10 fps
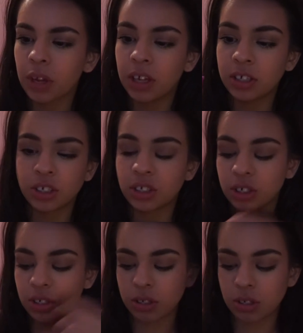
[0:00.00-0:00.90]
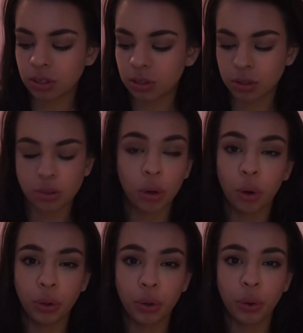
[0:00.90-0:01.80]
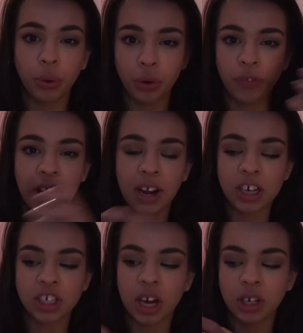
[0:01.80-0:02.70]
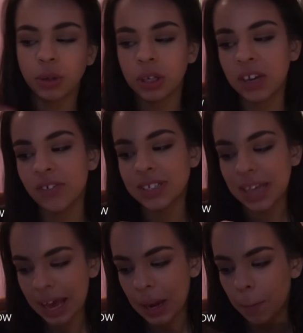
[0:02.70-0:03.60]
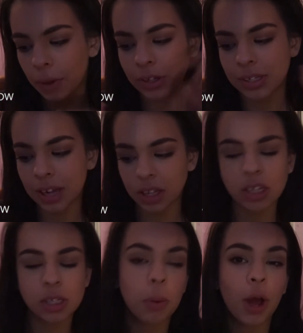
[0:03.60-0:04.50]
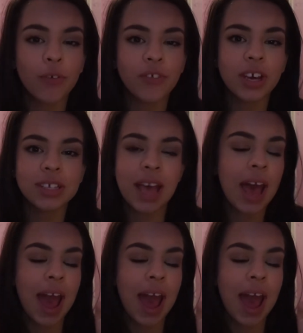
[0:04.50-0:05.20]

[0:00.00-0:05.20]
It's just all in all a good foundation. I don't want to give it 10 because nothing's perfect.